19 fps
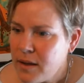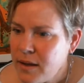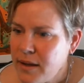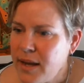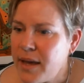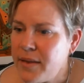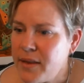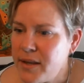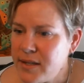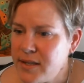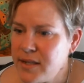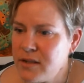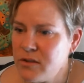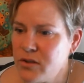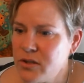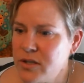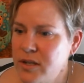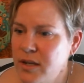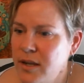Yeah, that's
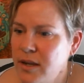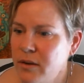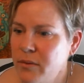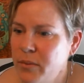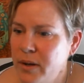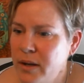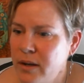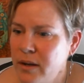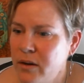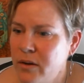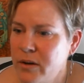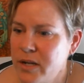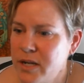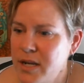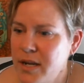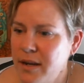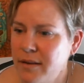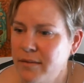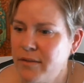interesting. Irina
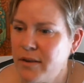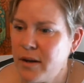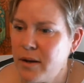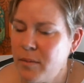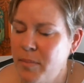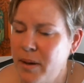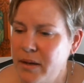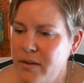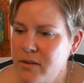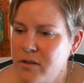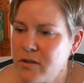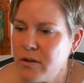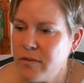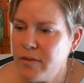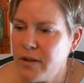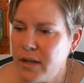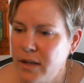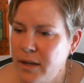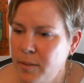Gordieva about
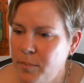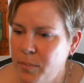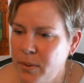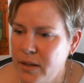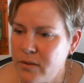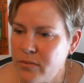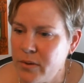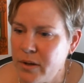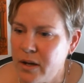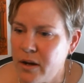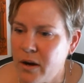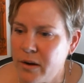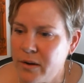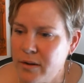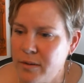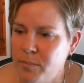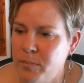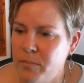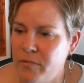Soviet hippies
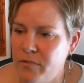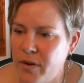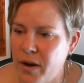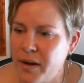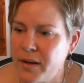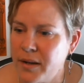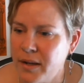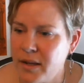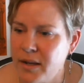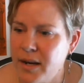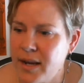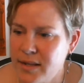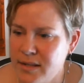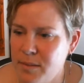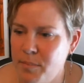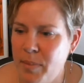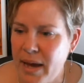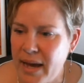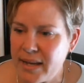regarded Vonnegut as
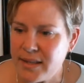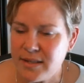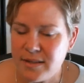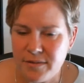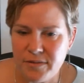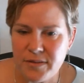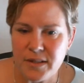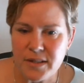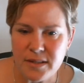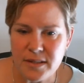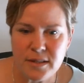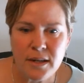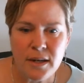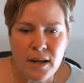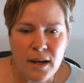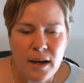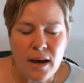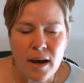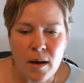a pacifist.
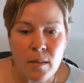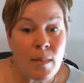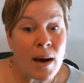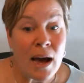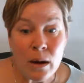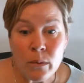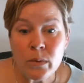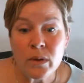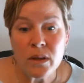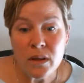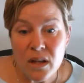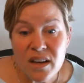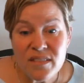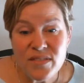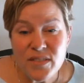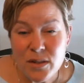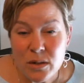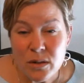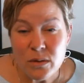I would
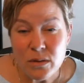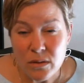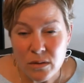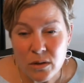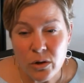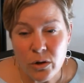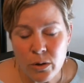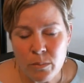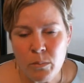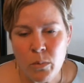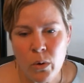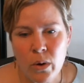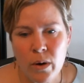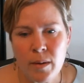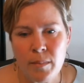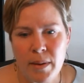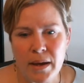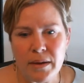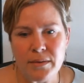love to learn more
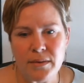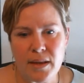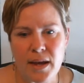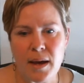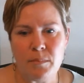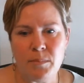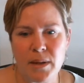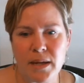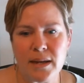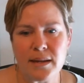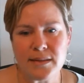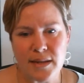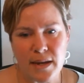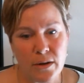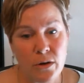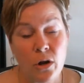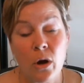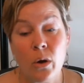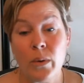about that because I
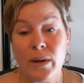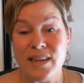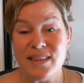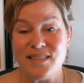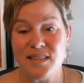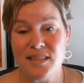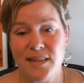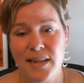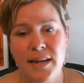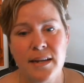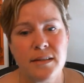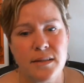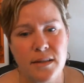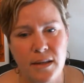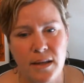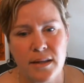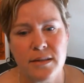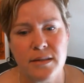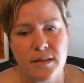know his stance
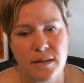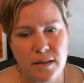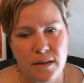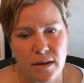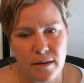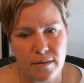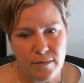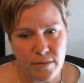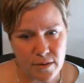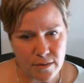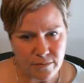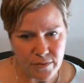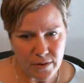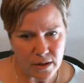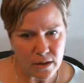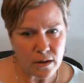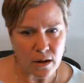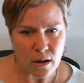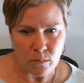against the
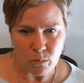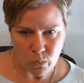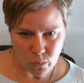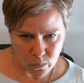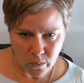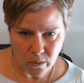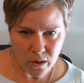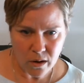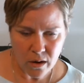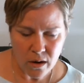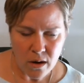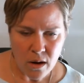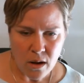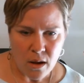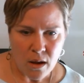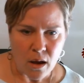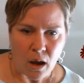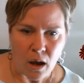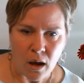Vietnam War,
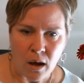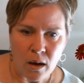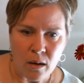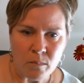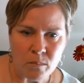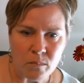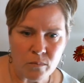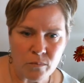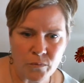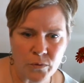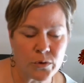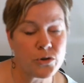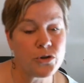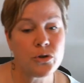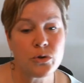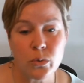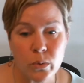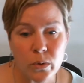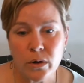for
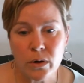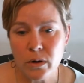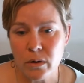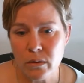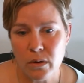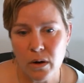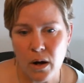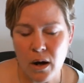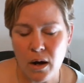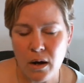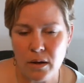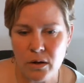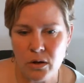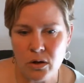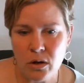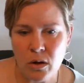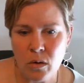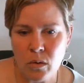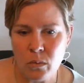sure,
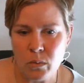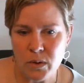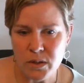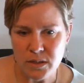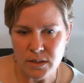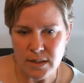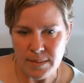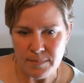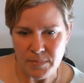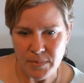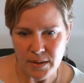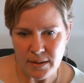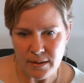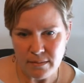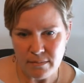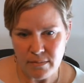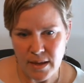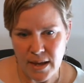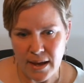was
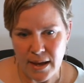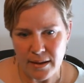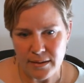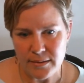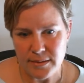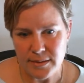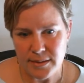something that